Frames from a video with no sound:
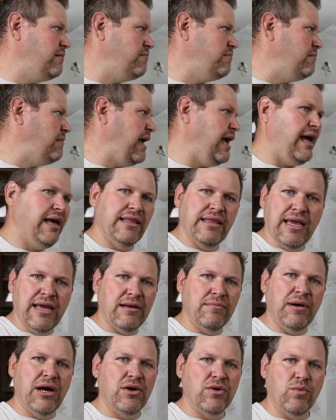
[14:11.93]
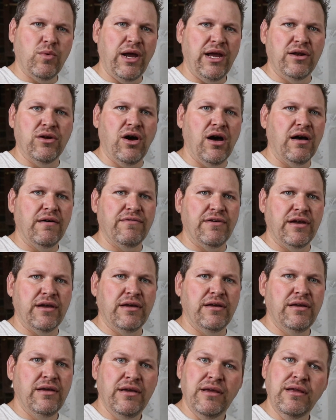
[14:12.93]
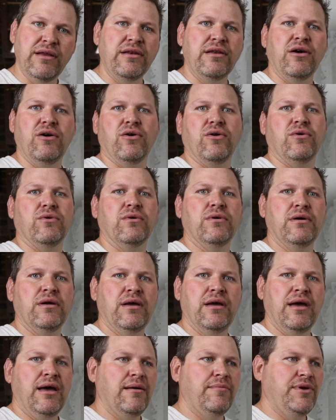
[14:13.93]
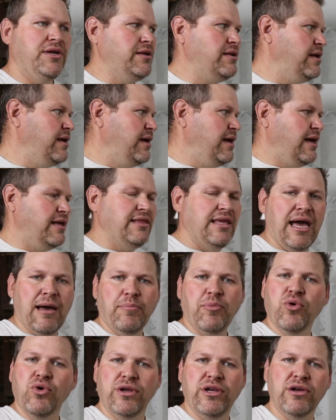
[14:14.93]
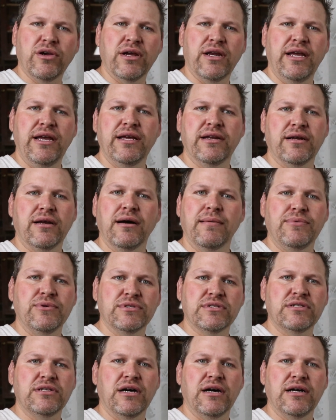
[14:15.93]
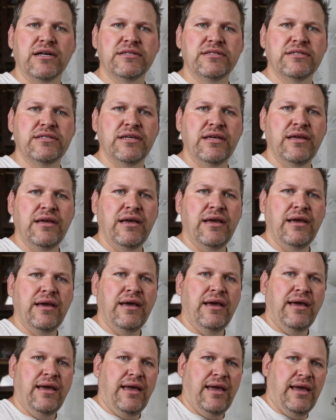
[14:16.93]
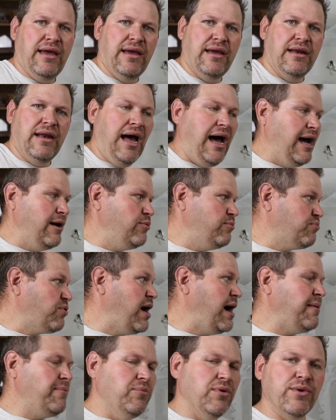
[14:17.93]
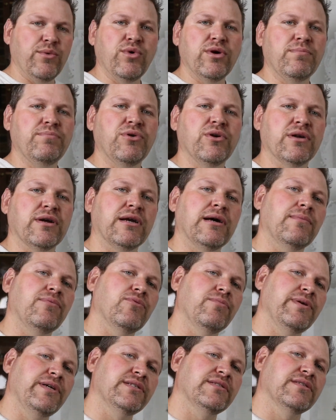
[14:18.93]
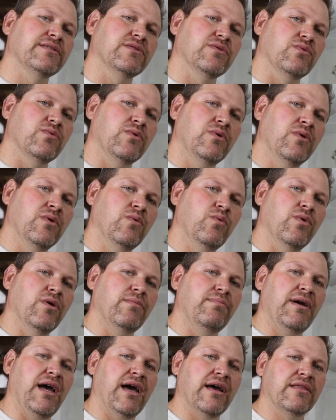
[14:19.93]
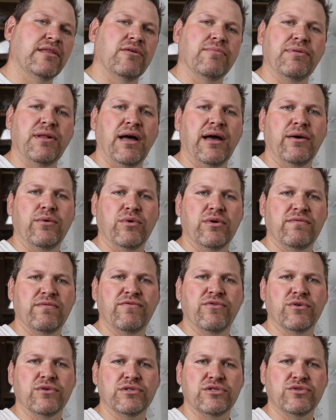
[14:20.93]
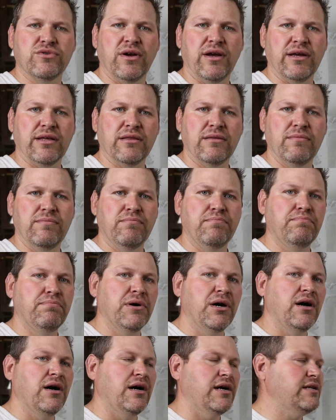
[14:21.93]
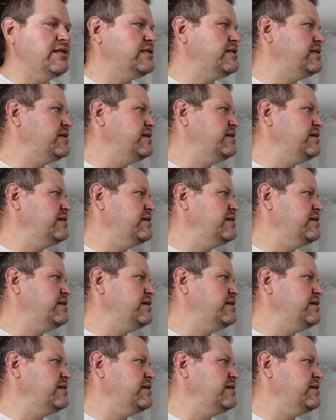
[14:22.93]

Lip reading: hang that amount of weight off it. No, I mean, at that point you're gonna hit a couple studs, and I probably would put a couple pieces of wood back there, plywood for strength. But